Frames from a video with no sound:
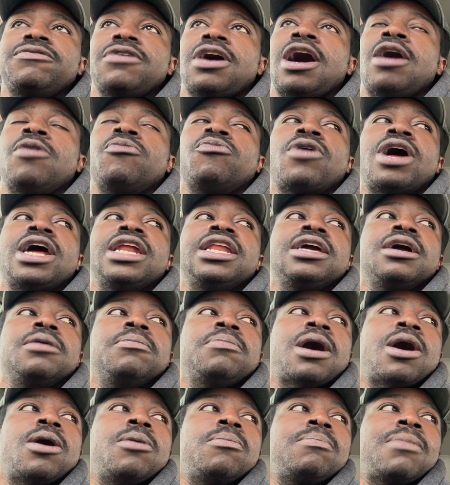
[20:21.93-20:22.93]
I'm writing
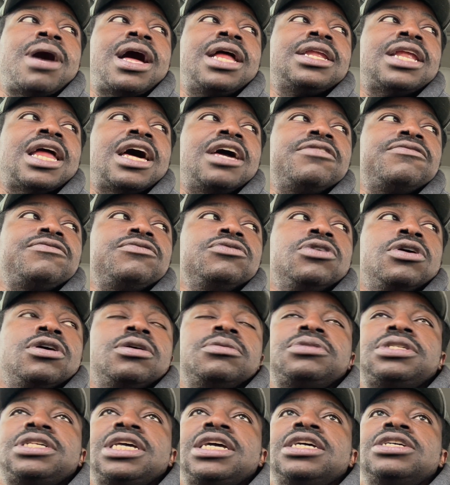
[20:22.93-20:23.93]
about my life. You know what
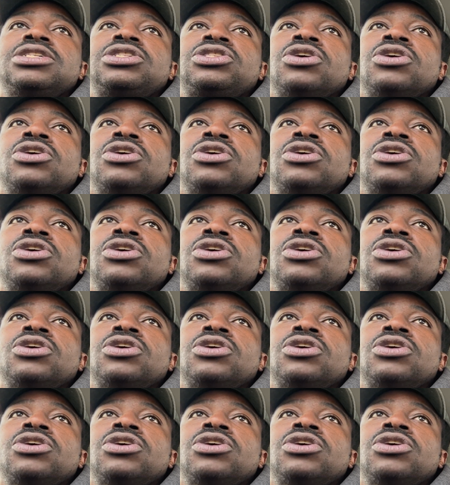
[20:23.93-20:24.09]
I'm saying?